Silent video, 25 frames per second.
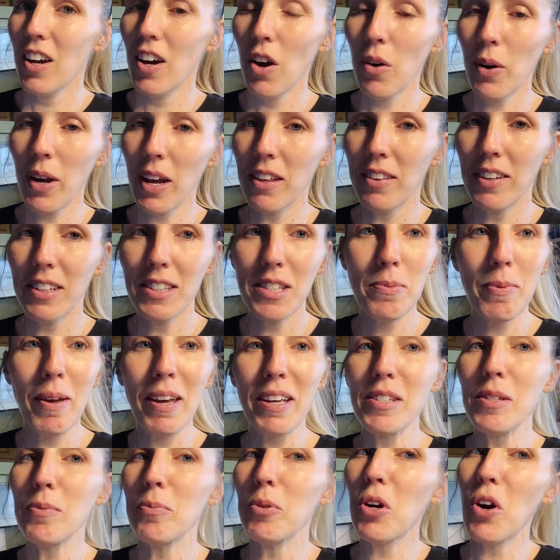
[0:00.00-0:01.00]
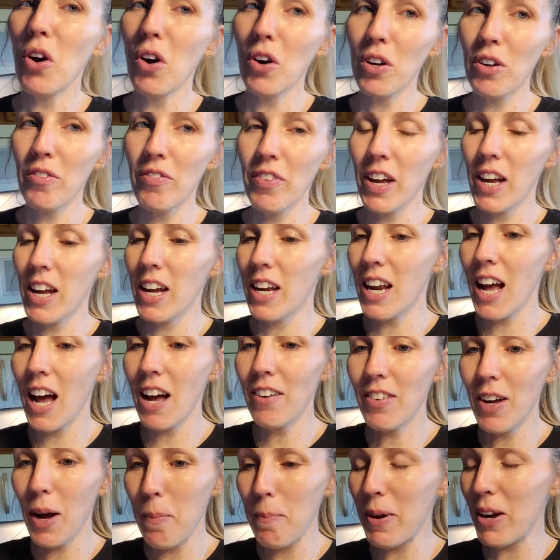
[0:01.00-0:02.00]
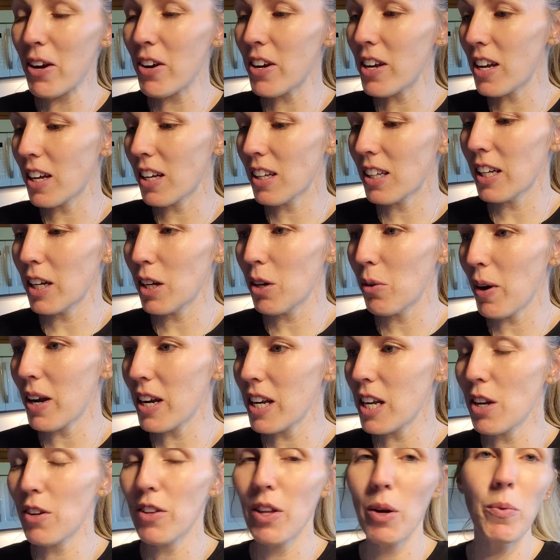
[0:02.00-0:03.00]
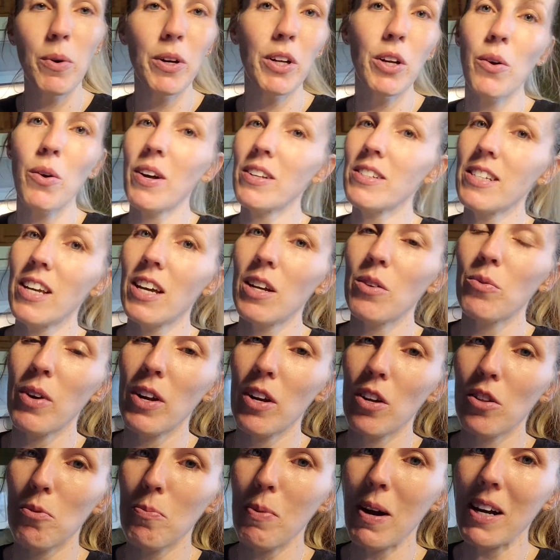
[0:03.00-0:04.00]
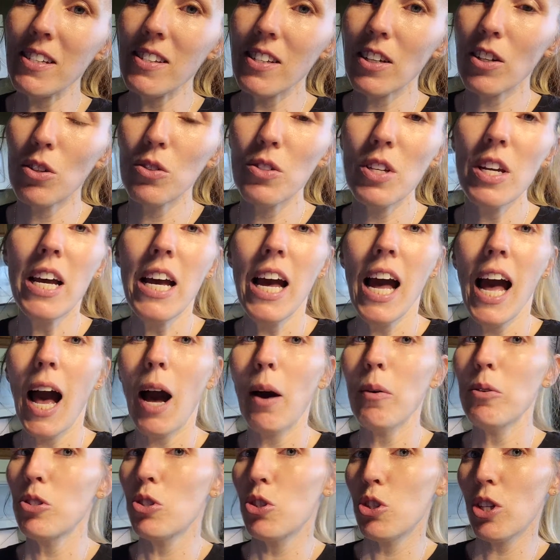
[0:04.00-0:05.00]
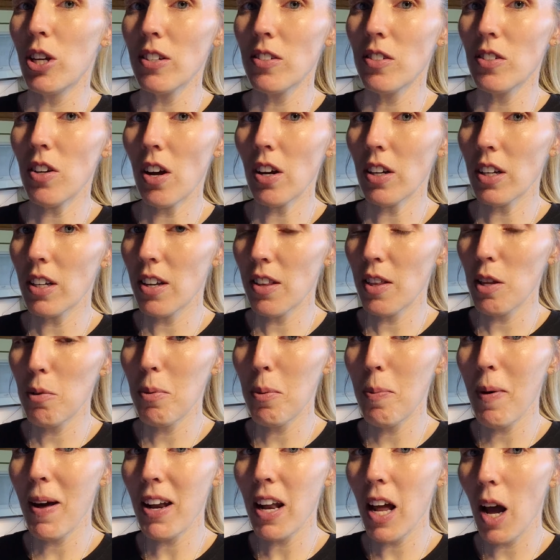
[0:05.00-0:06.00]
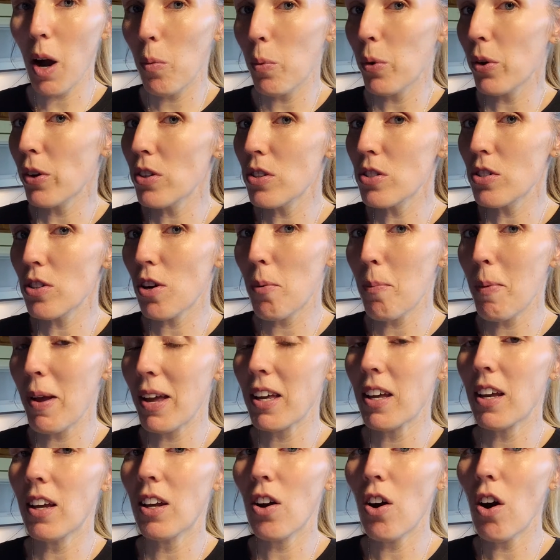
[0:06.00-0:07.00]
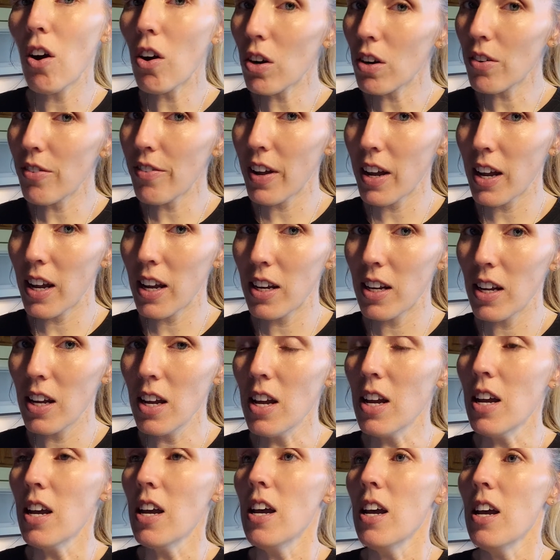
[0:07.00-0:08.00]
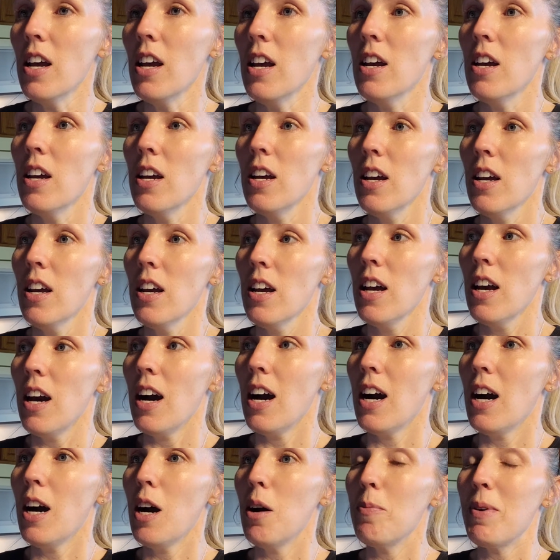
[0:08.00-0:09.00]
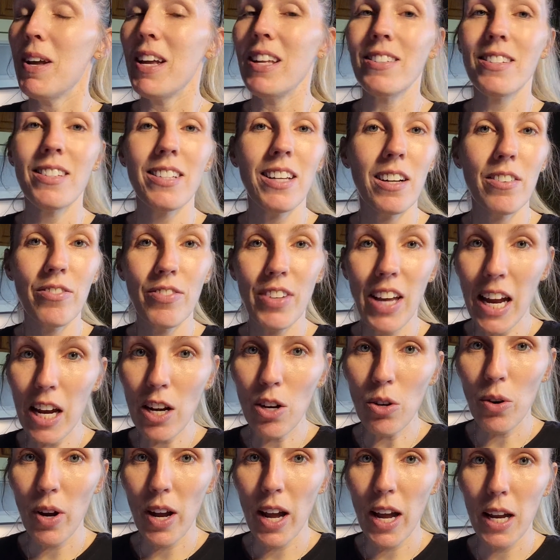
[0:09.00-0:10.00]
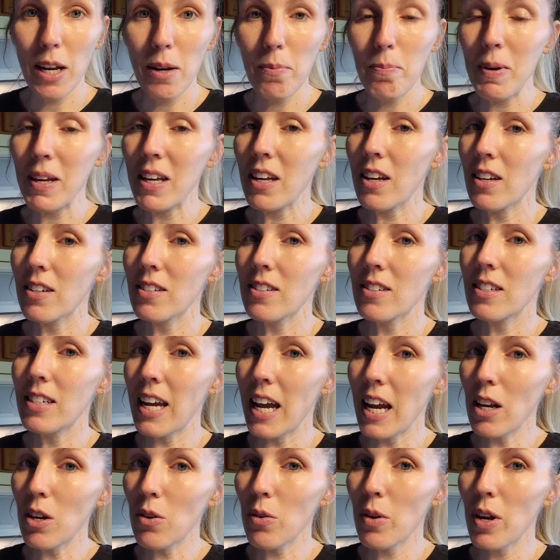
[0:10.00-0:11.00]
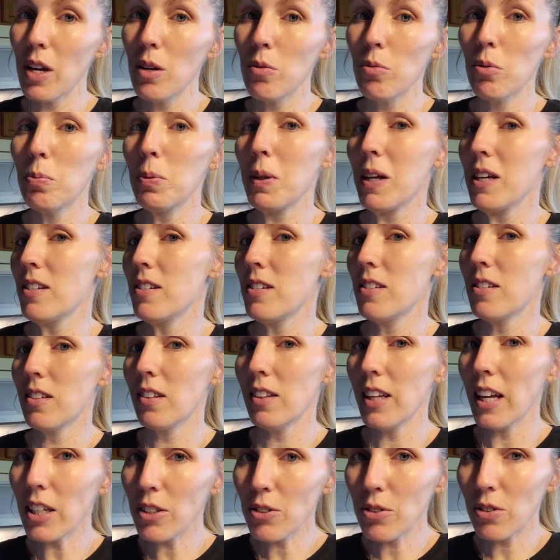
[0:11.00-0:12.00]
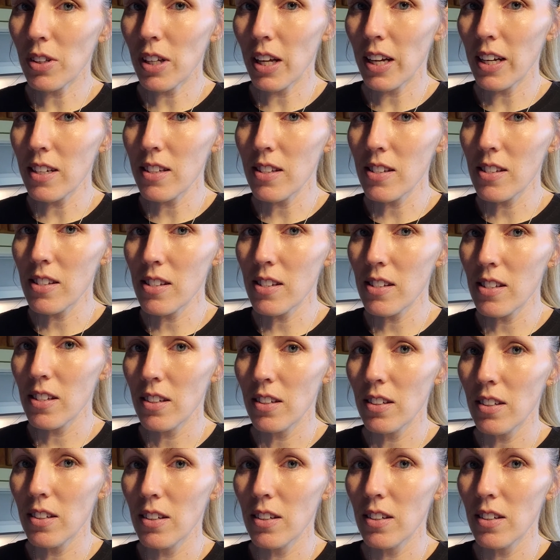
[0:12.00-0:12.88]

Okay, let's make some Carnivade. I've got Mary and Claire right here. They want to go outside and ride on their bicycles. I was just talking to them about how we're going to start making Carnivade um, instead of Gatorade because Gatorade replaces electrolytes,